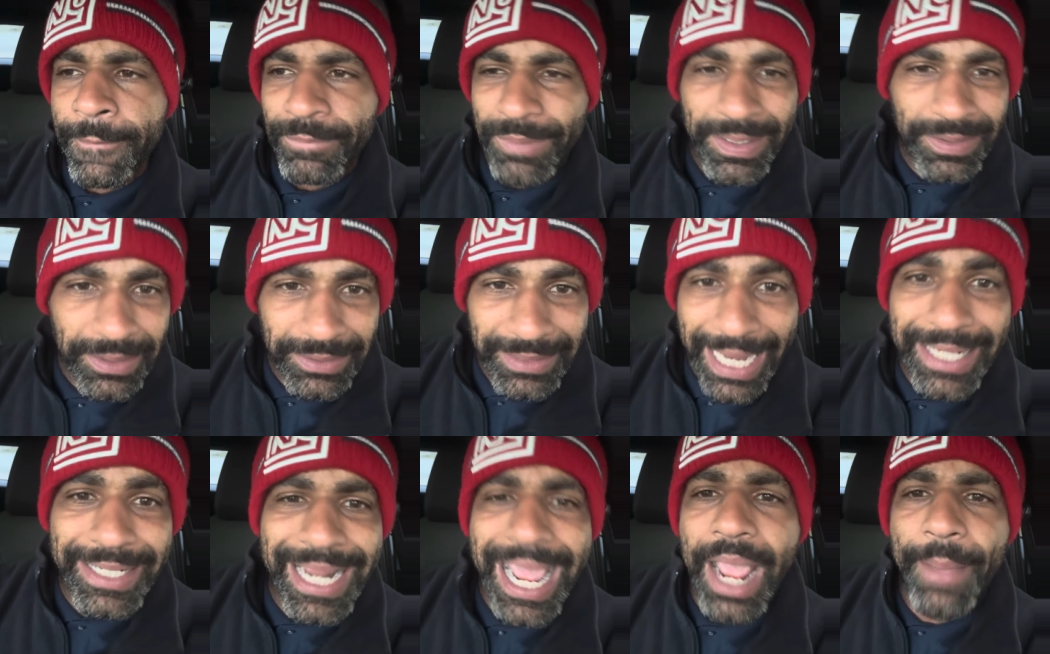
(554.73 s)
and the
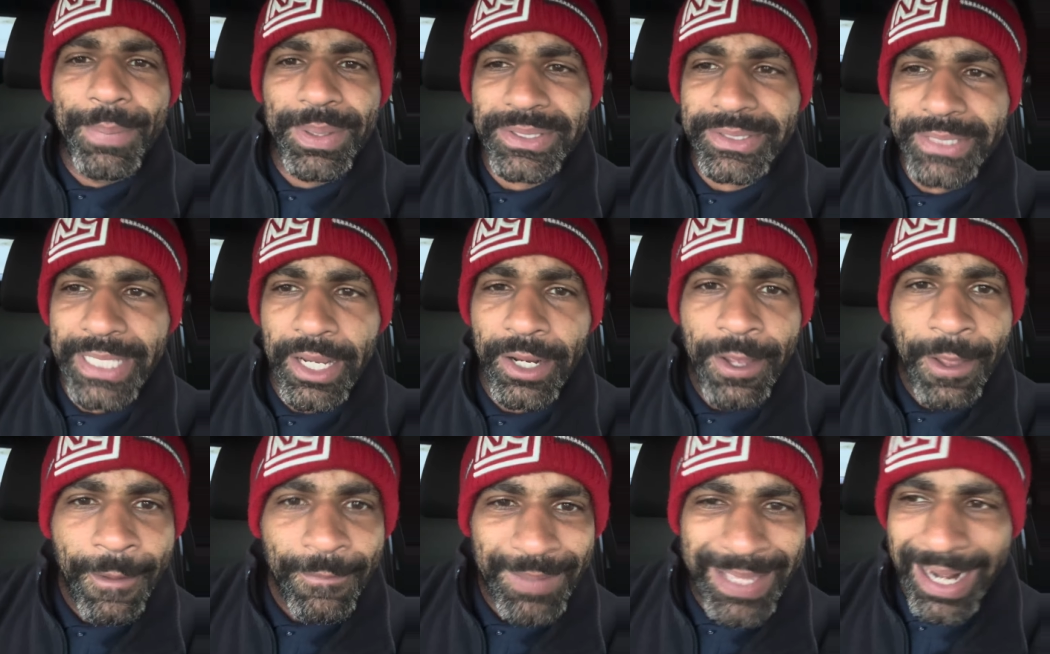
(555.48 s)
dynamics there,
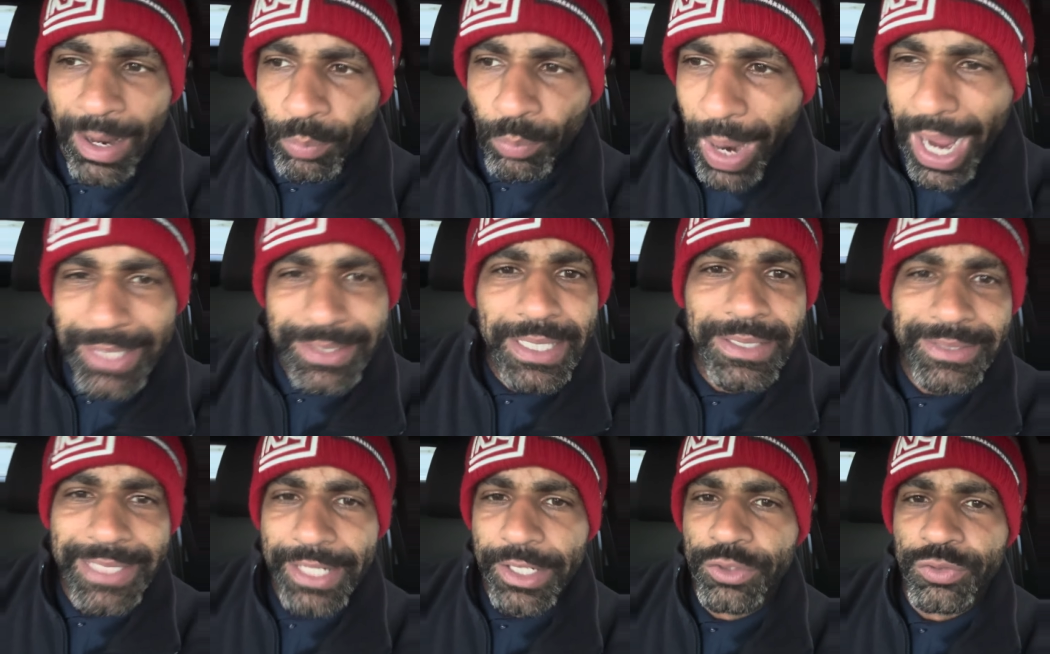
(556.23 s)
and I'm
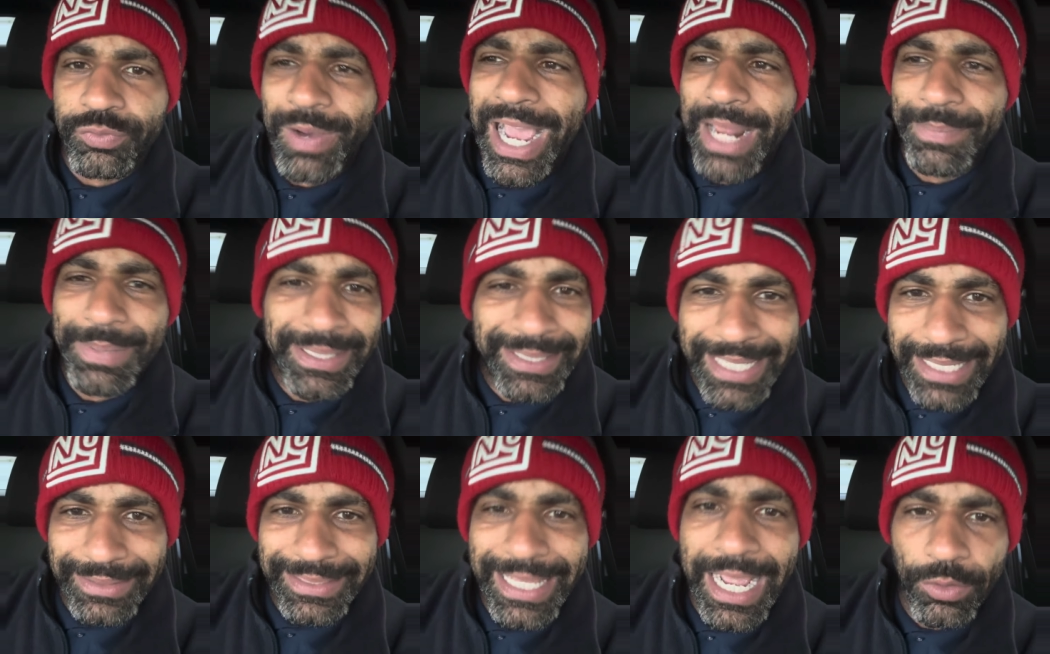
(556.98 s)
watching Dennis Rodman
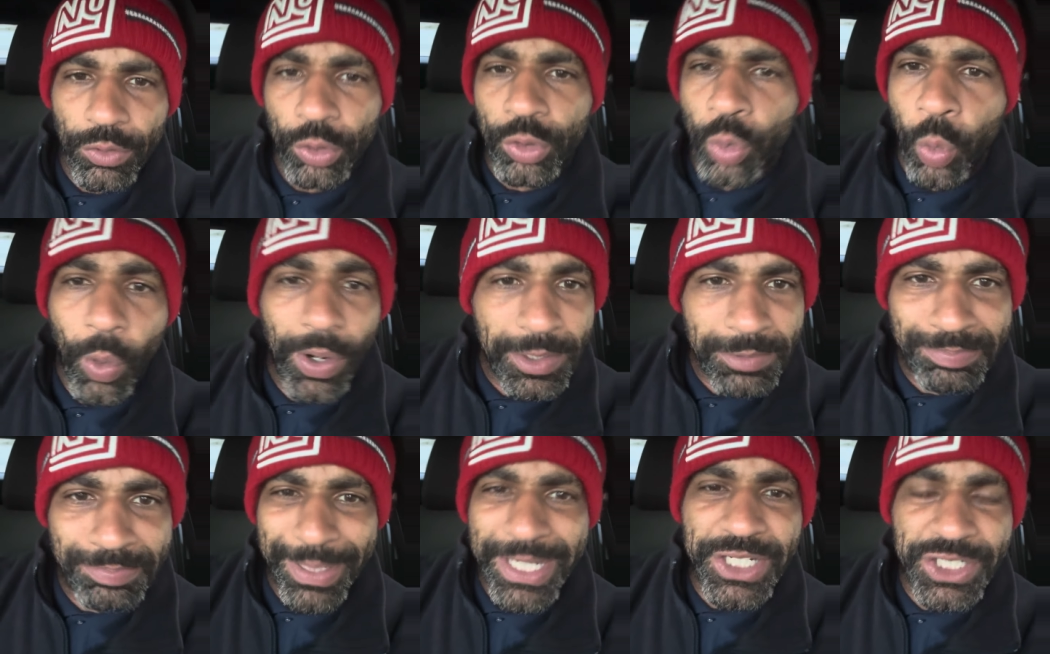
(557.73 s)
get down the court
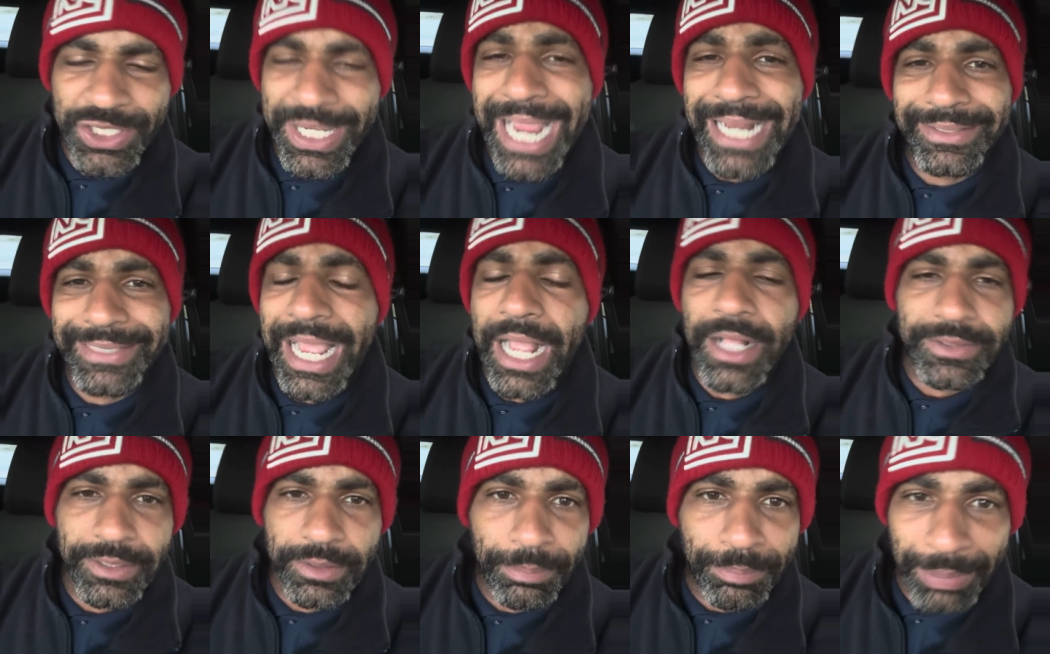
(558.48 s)
and beat Shaq down
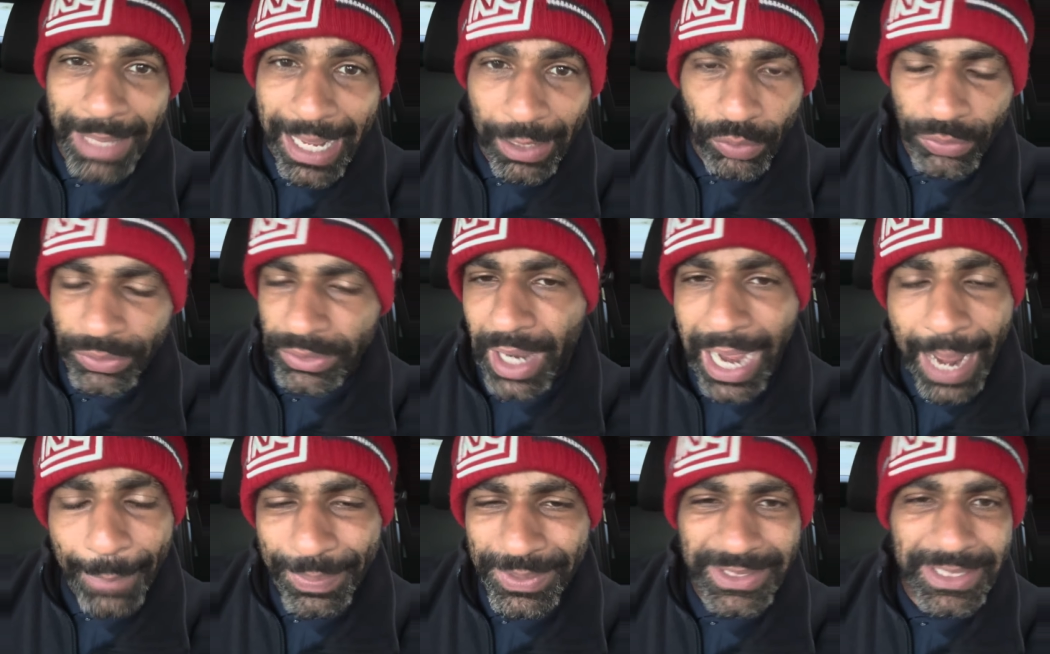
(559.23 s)
to the block on the
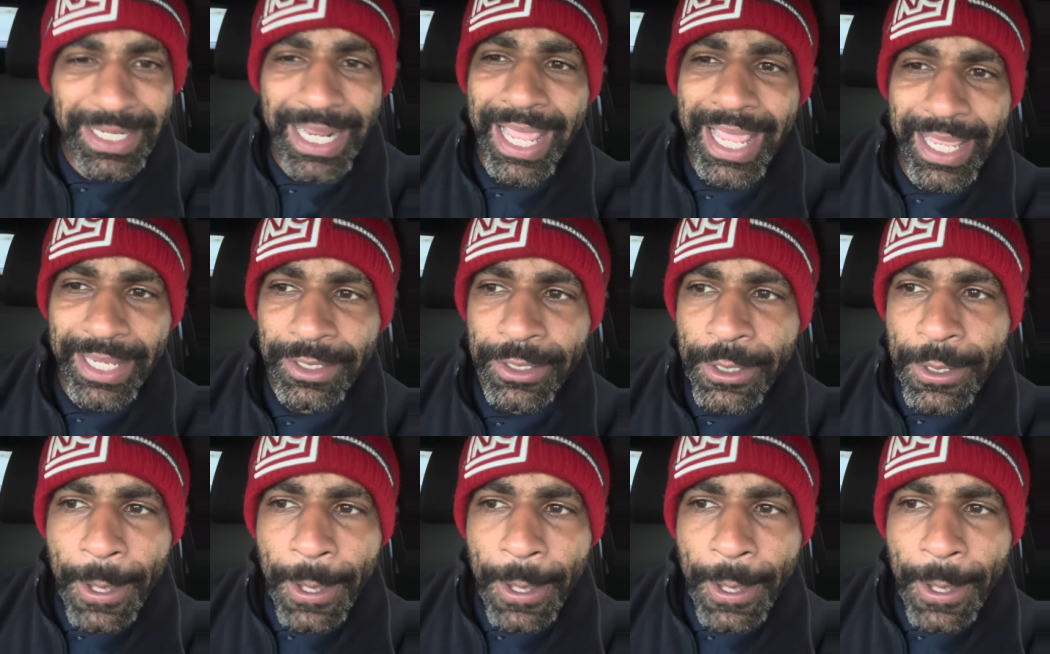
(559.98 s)
opposite end,